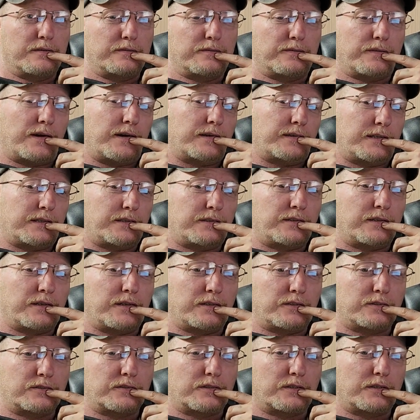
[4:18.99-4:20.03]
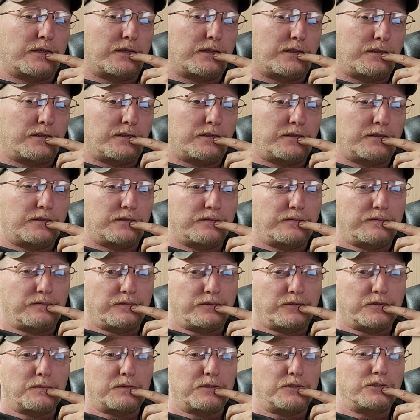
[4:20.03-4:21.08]
find it takes
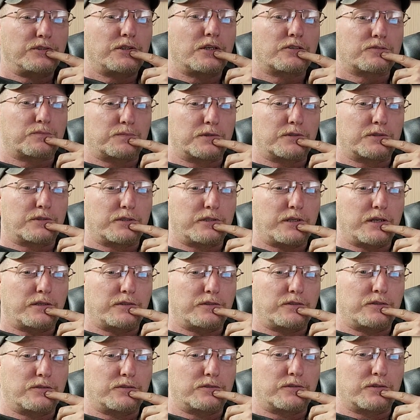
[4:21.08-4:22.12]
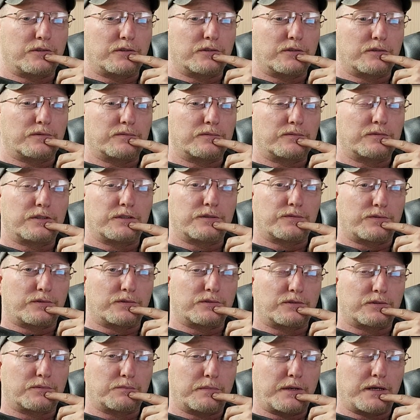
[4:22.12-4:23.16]
some adjustment to get used to the
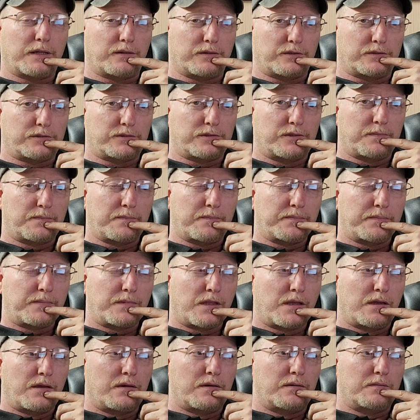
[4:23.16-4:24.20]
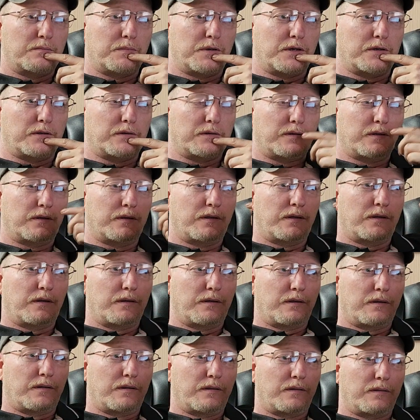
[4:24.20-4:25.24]
difference in balance. But
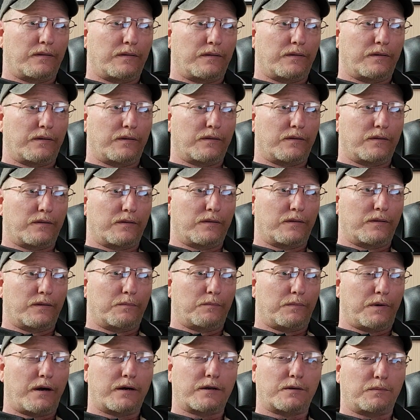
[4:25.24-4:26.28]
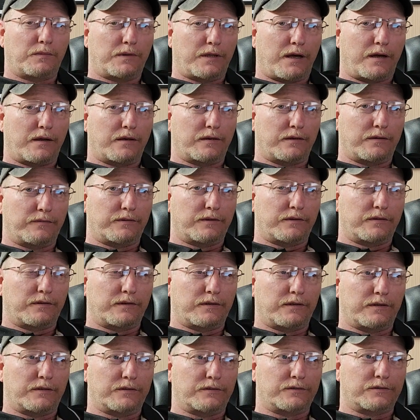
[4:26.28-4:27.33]
the bottom line of it
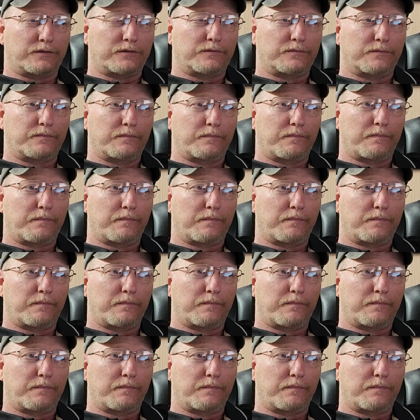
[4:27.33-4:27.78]
is